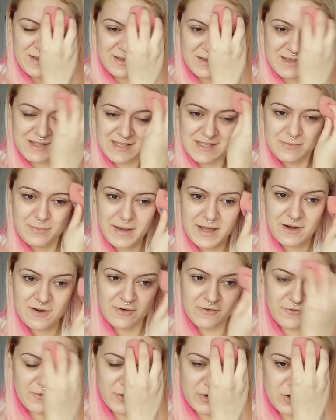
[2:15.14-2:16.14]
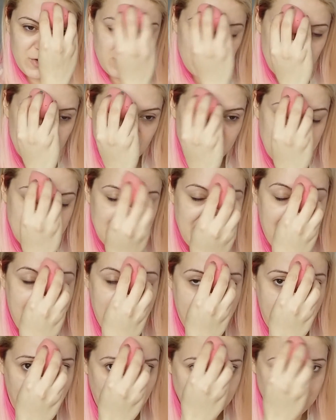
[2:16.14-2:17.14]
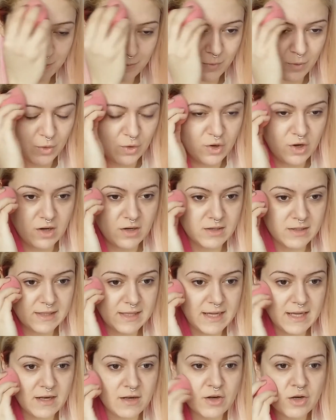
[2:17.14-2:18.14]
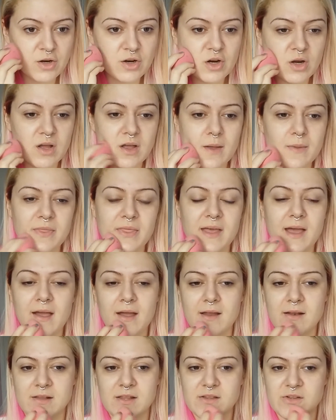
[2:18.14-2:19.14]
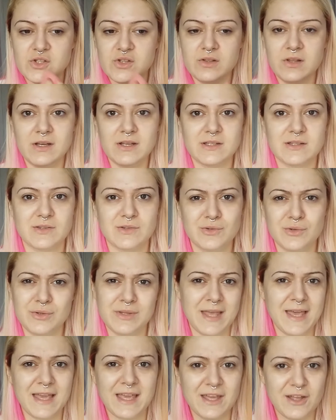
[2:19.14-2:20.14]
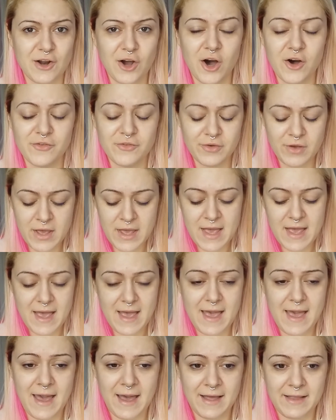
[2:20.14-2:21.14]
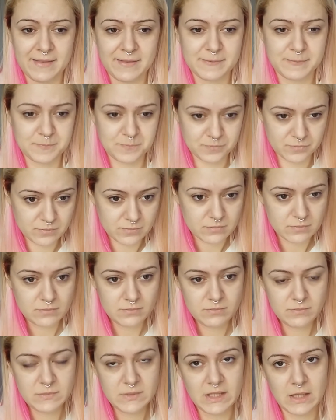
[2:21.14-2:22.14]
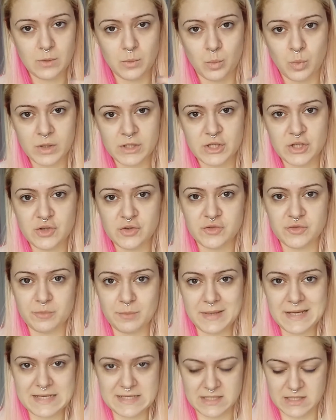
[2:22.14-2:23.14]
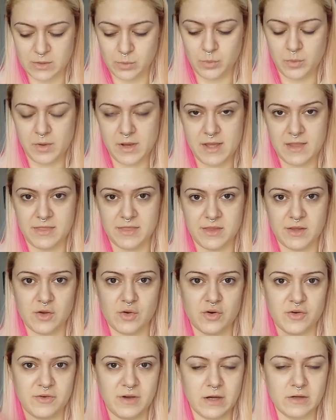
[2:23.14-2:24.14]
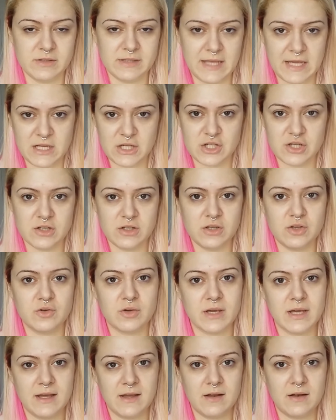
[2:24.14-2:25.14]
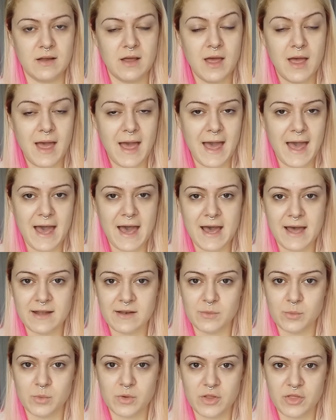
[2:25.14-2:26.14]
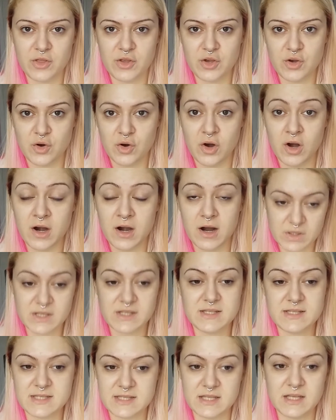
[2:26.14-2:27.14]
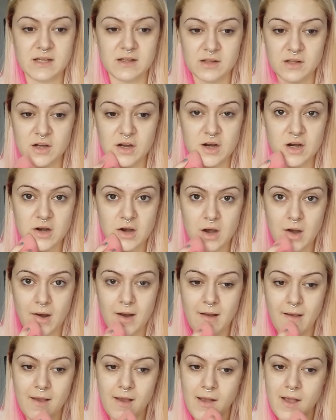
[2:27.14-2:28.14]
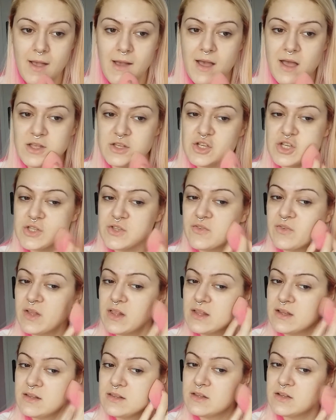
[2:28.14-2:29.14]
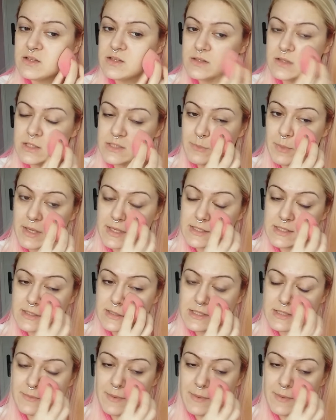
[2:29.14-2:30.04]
It's better for you to add more later than to take it off. And what you've missed with your foundation, you can add with your concealer and just fill in the spaces.